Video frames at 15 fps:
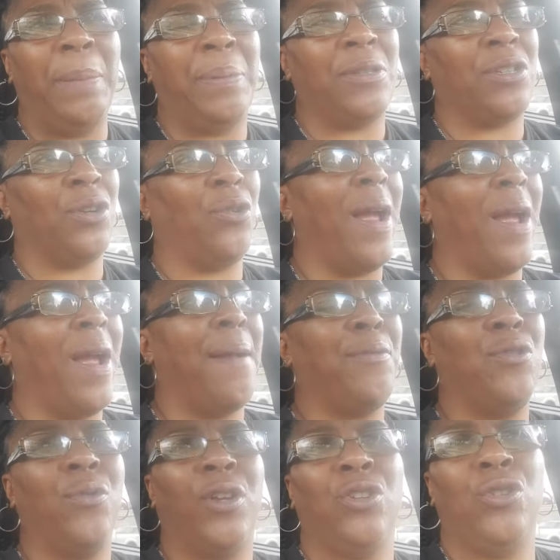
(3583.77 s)
to grab you
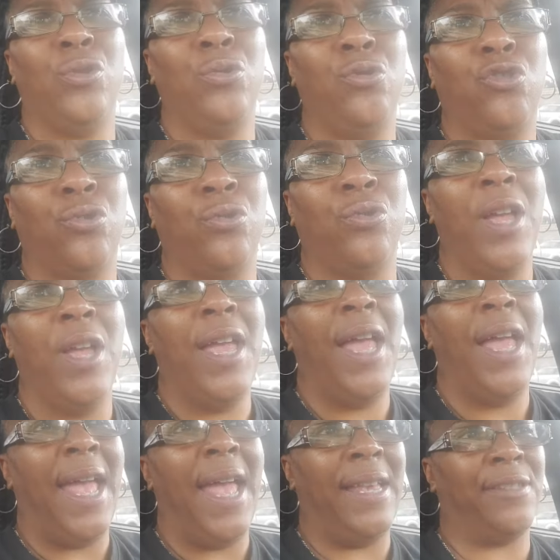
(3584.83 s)
and use you
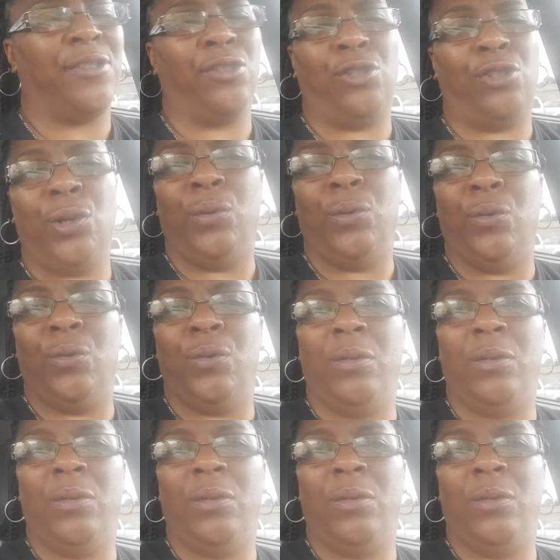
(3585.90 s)
as the tool.